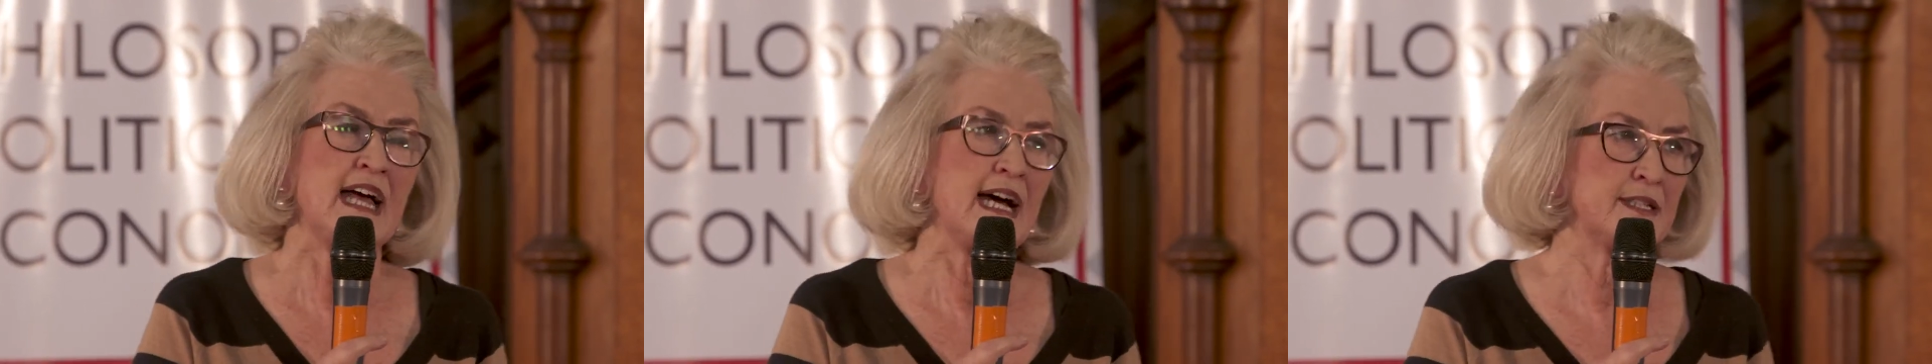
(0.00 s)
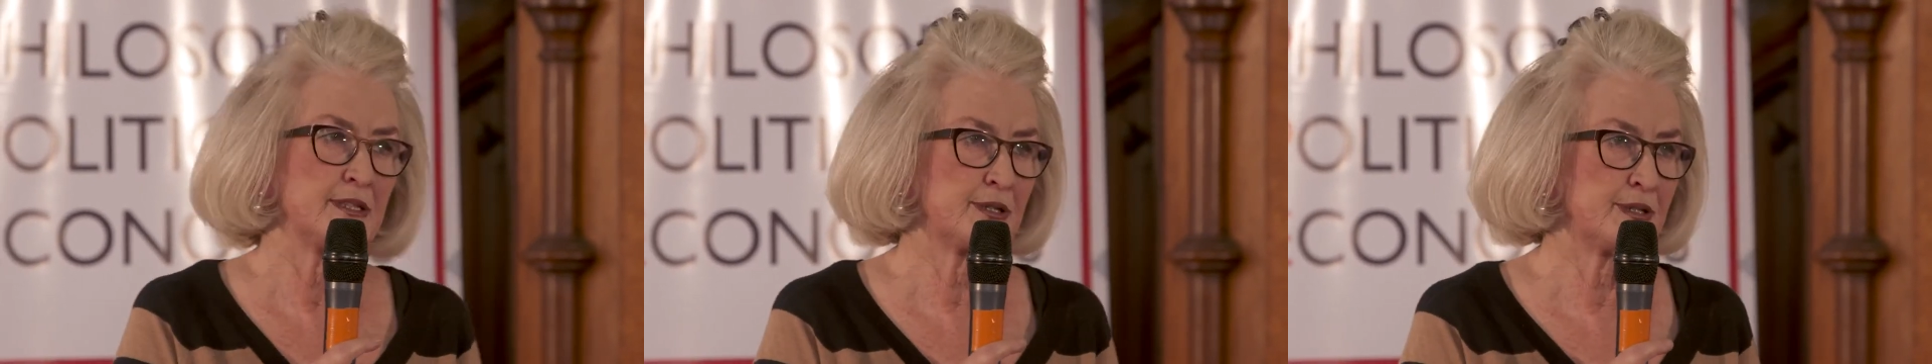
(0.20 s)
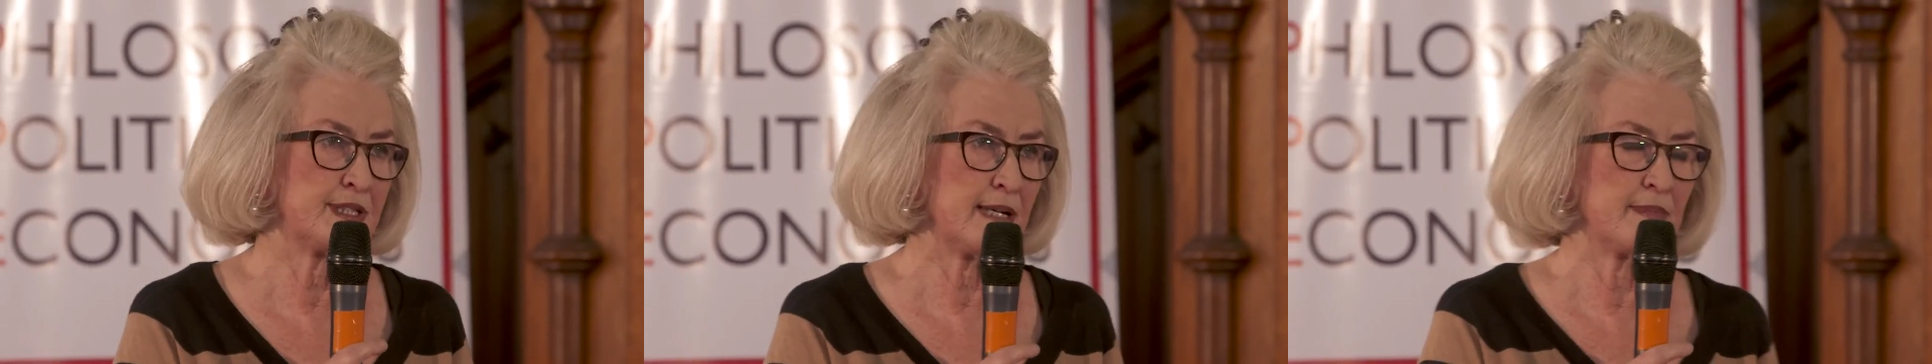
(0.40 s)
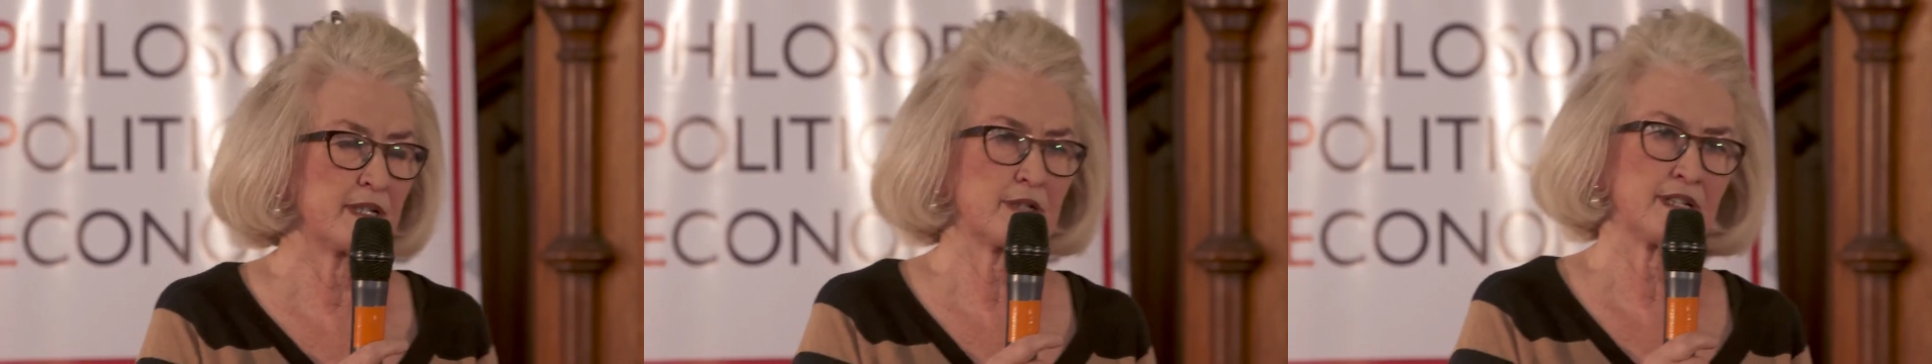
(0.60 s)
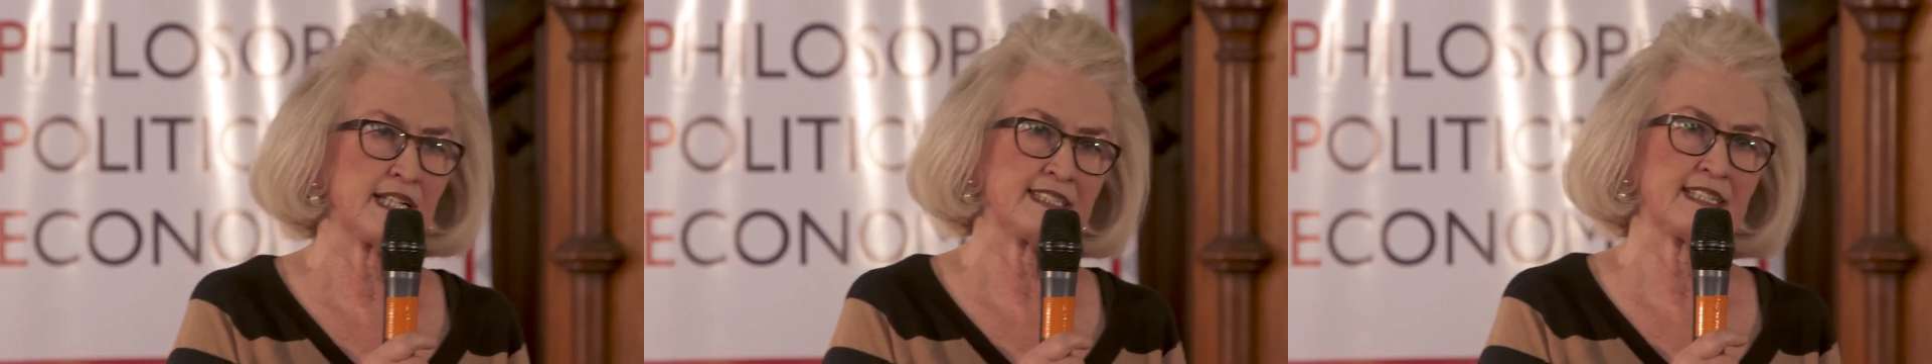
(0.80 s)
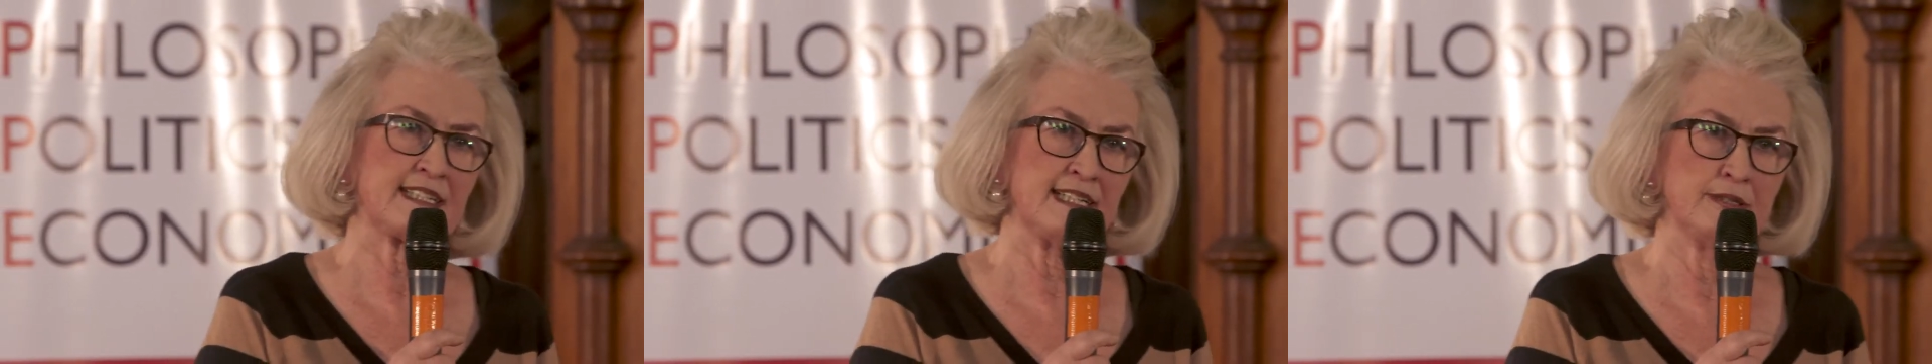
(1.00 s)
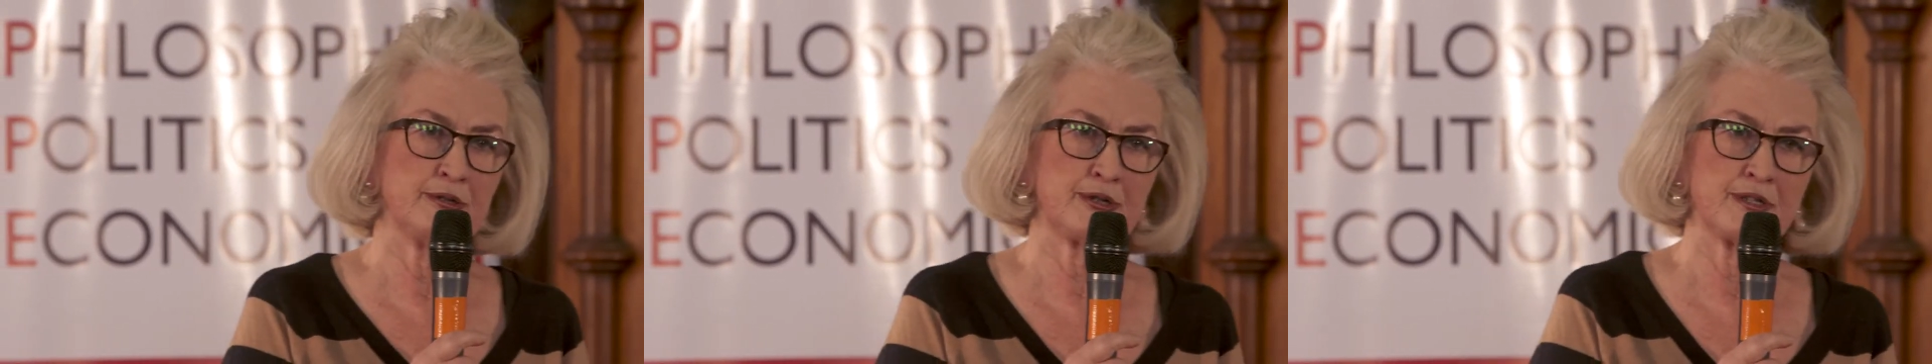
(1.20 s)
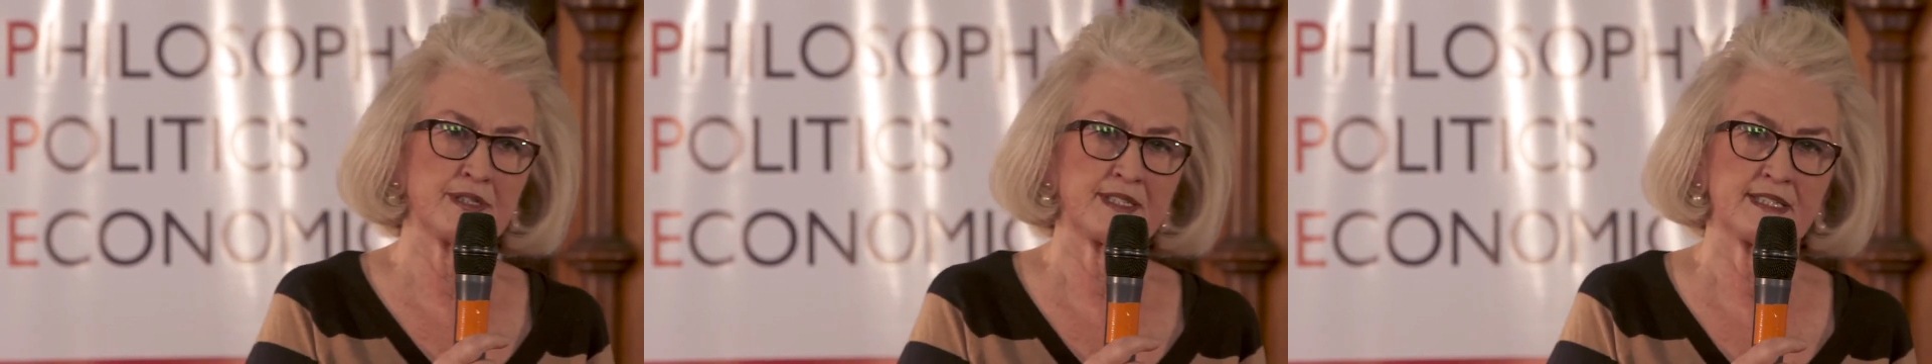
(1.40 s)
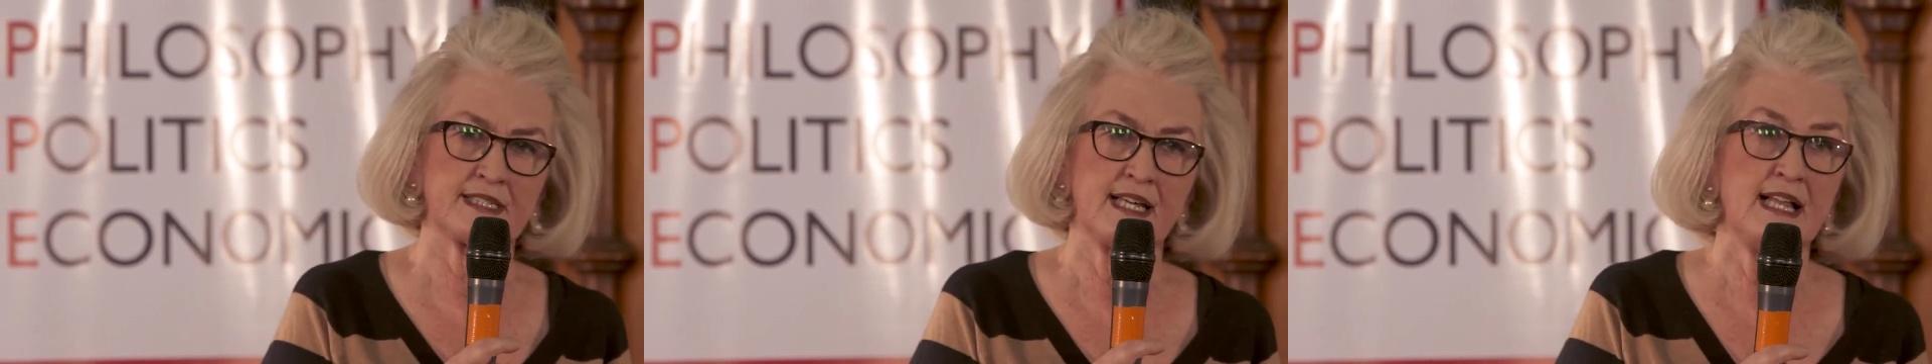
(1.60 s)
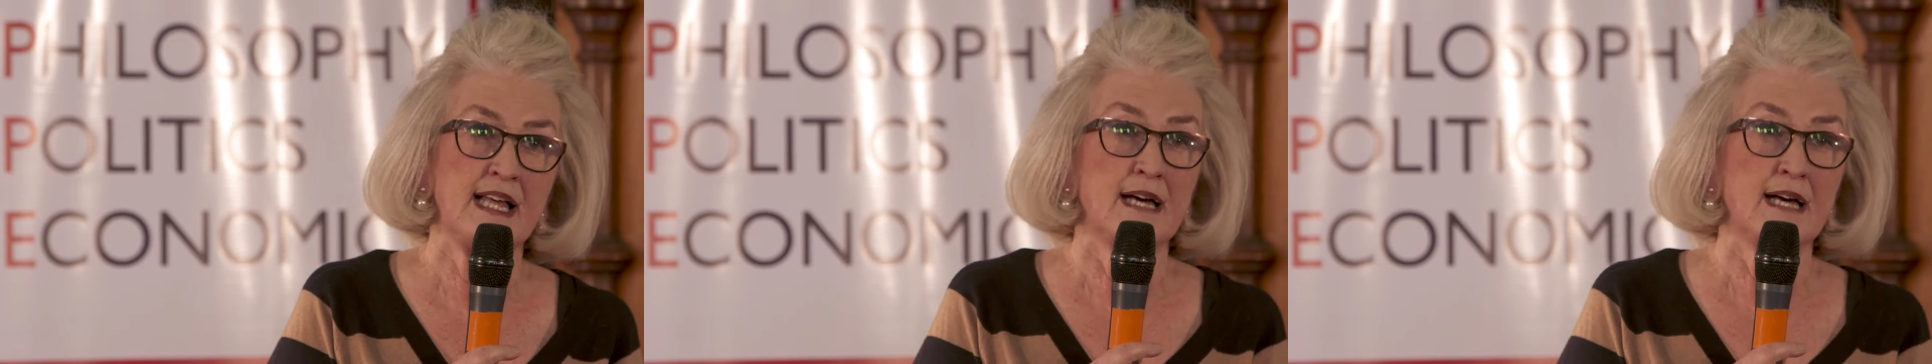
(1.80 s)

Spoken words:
and to democratic interests.